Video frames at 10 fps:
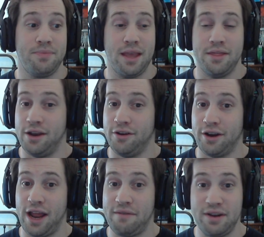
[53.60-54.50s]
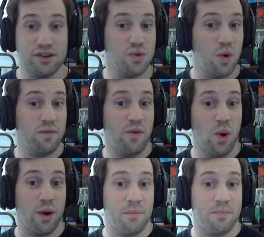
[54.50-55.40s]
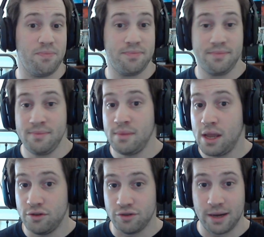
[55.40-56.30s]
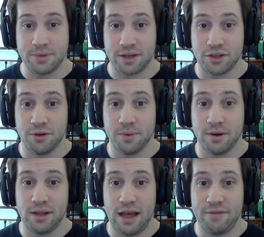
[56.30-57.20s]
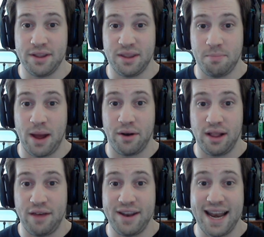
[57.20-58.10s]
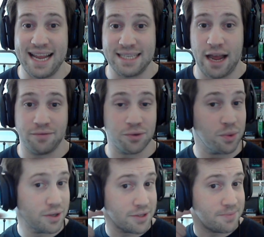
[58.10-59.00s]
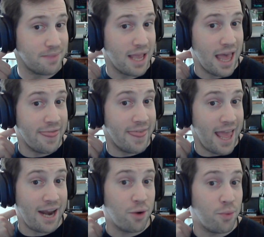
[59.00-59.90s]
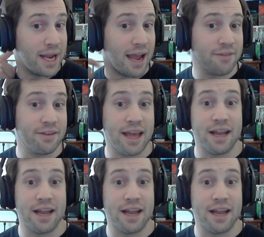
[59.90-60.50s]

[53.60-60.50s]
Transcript: Then you're going to have Gears of War 4. Drops October 11th, about 11 days afterwards. Then a week after that,